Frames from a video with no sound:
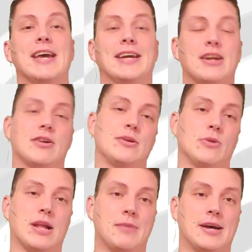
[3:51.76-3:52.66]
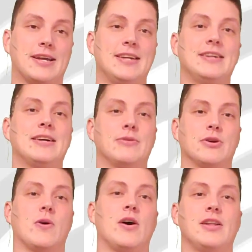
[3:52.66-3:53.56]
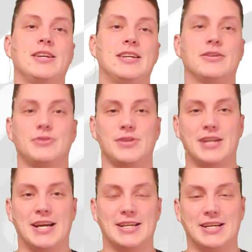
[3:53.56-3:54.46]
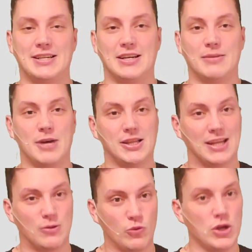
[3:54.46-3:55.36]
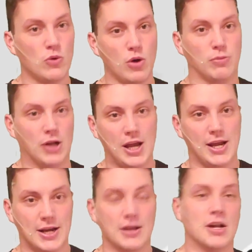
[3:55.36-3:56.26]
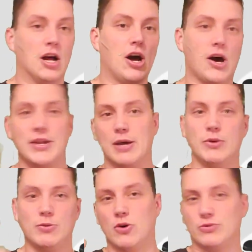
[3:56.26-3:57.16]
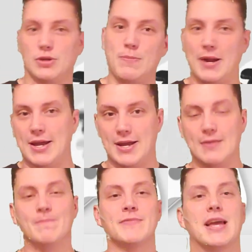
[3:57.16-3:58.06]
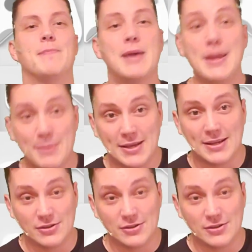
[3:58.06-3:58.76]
And not only will I buy in, I will go all in. I'll do the $9.99 a month, and we will play all that we want to play. And maybe,